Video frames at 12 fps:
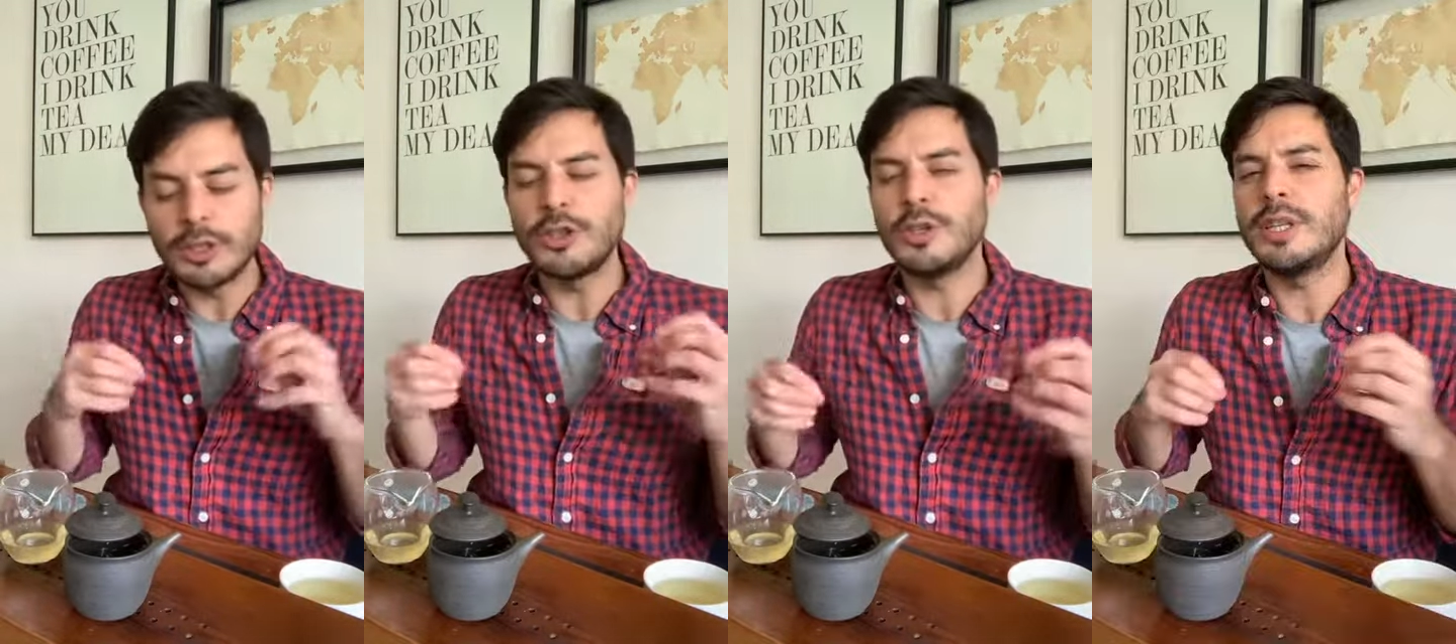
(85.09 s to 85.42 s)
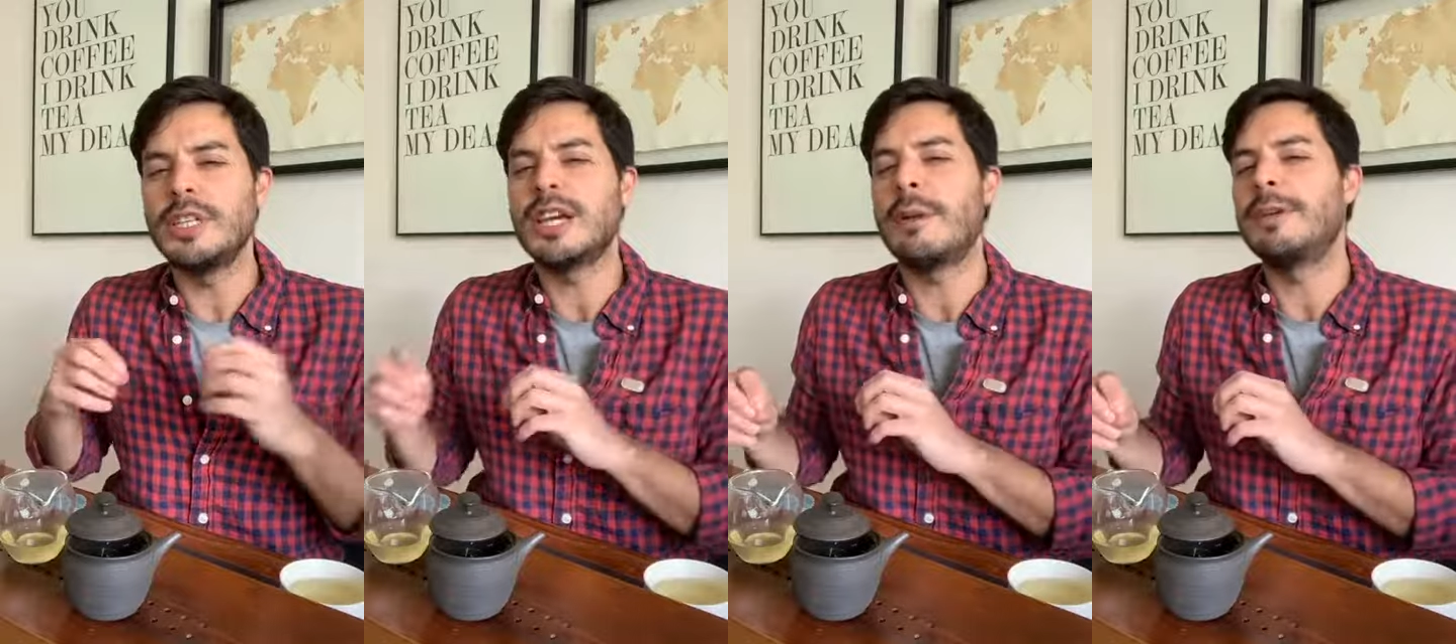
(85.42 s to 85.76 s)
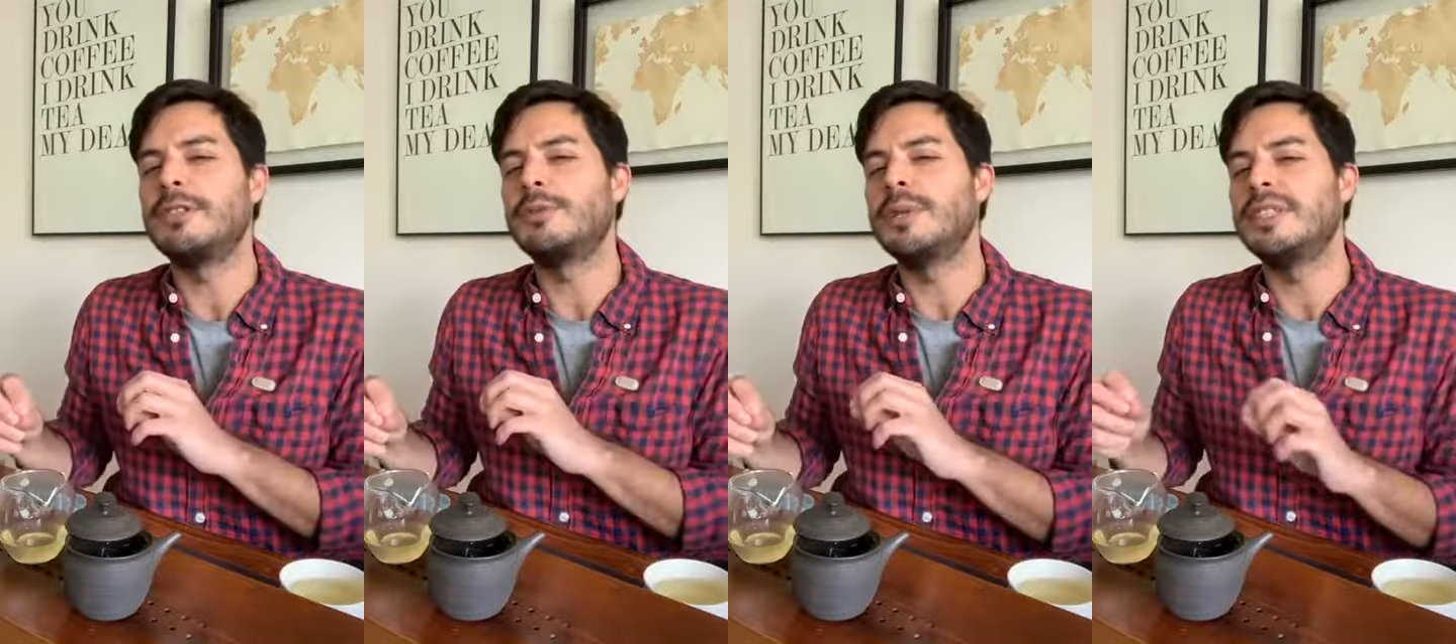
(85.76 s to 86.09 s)
usually
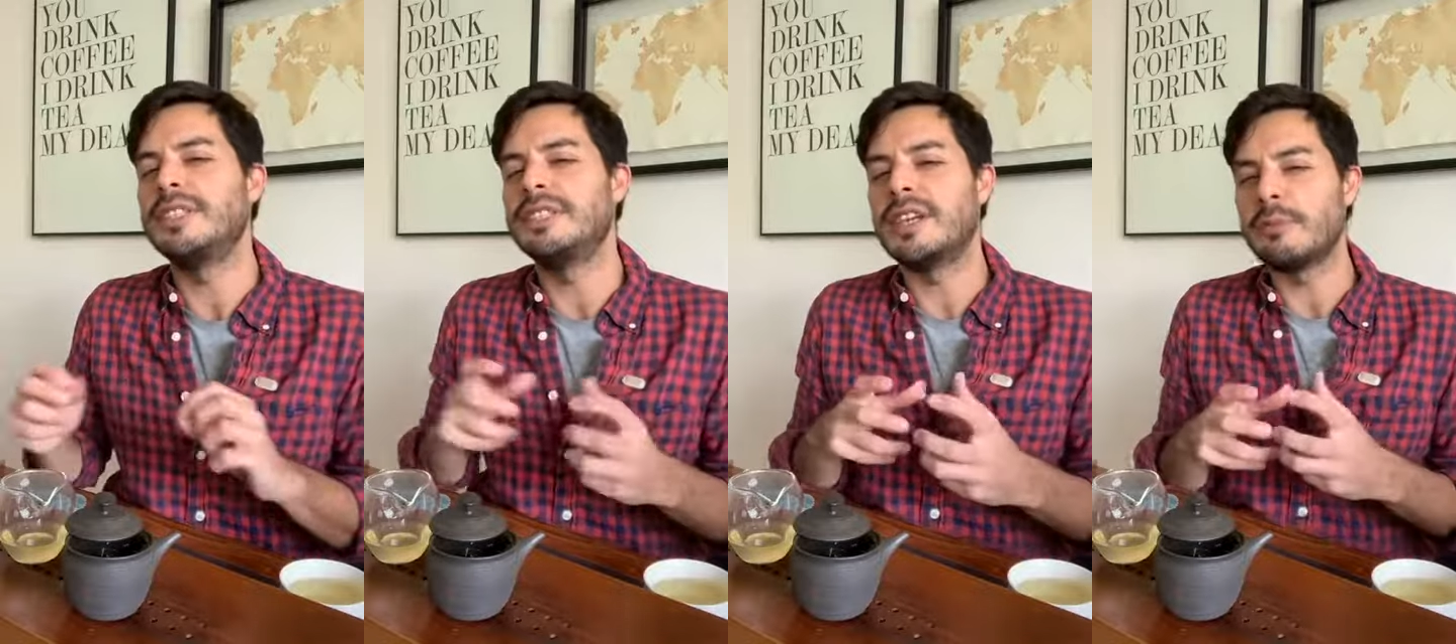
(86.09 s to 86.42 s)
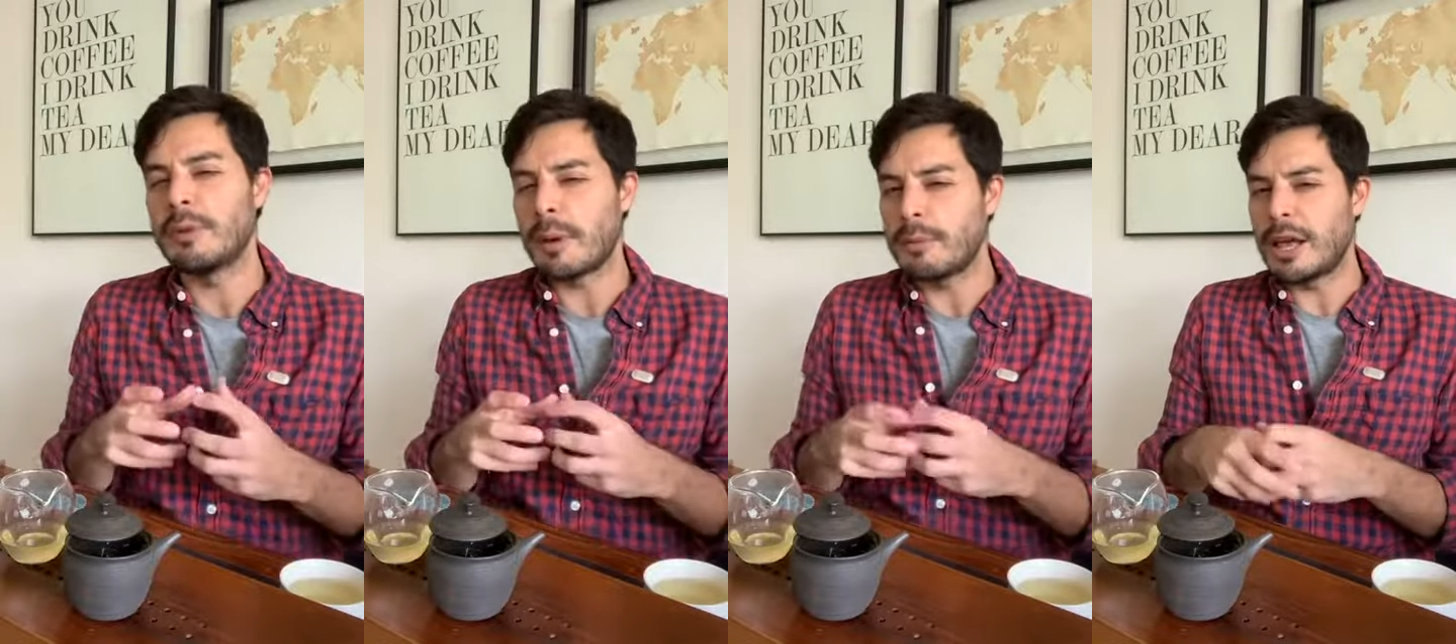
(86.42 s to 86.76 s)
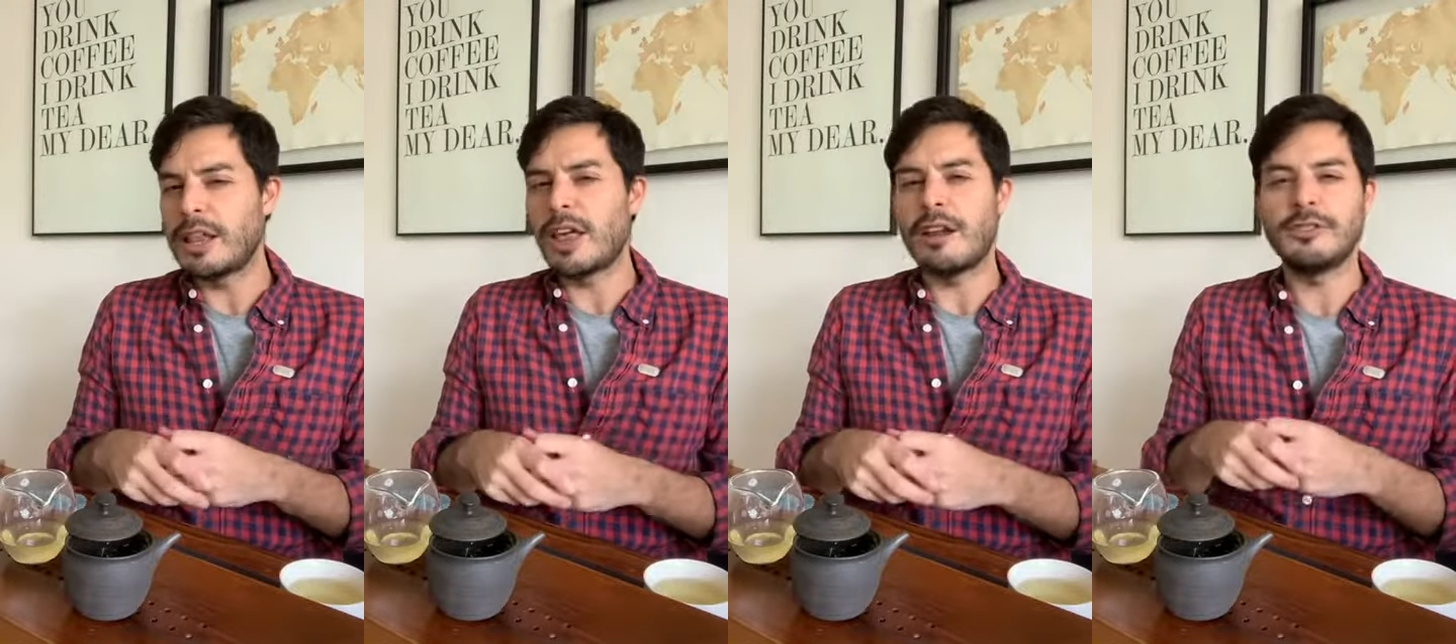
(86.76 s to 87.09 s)
Japanese green teas, they remind me
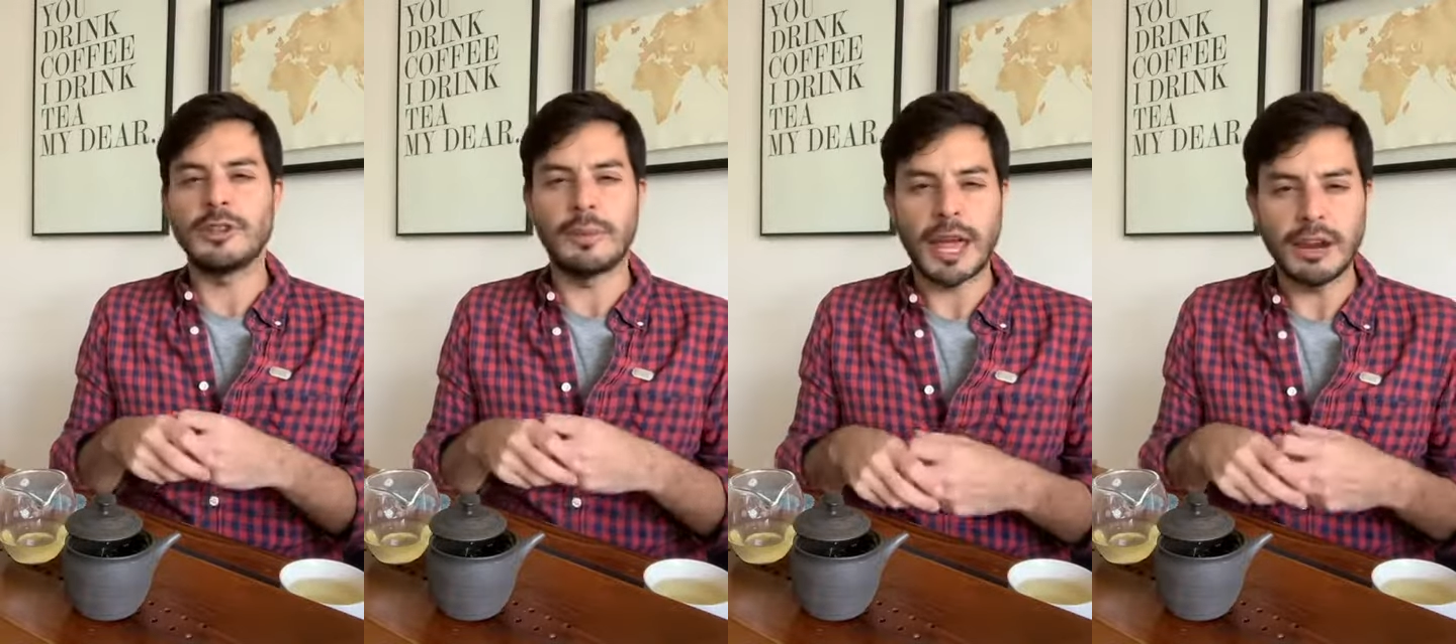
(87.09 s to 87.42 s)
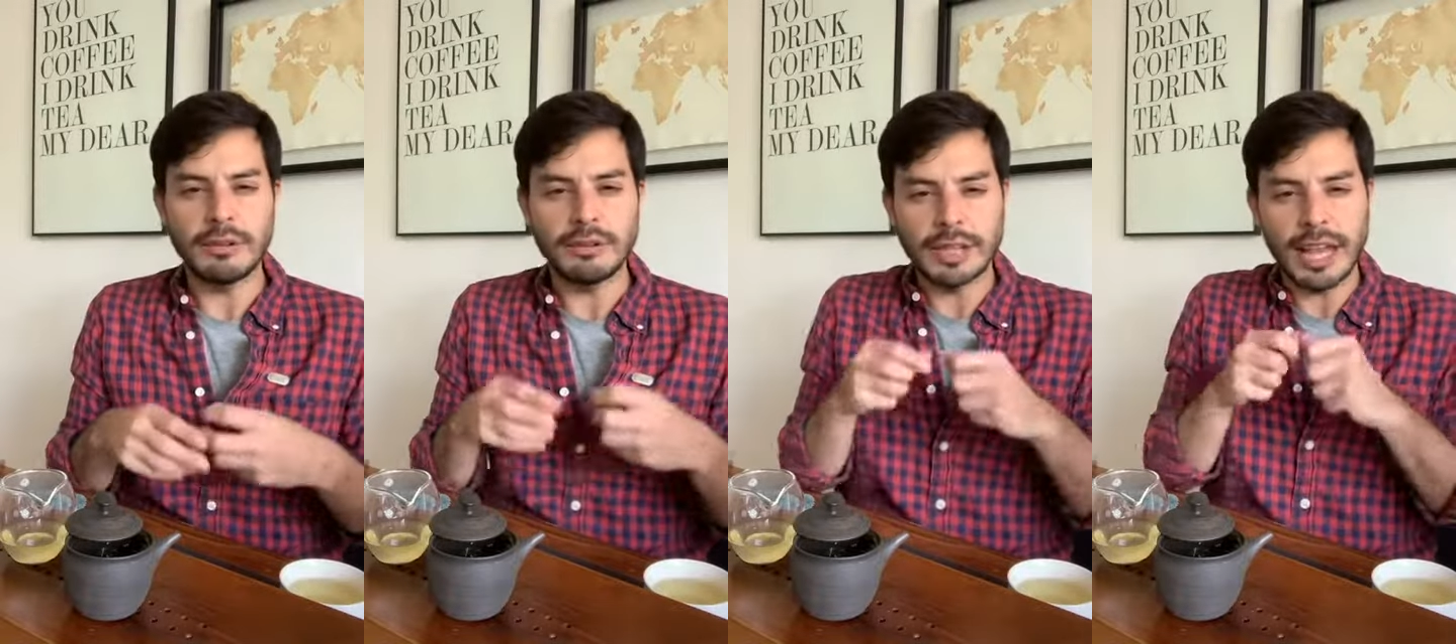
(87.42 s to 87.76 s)
a lot of tomato,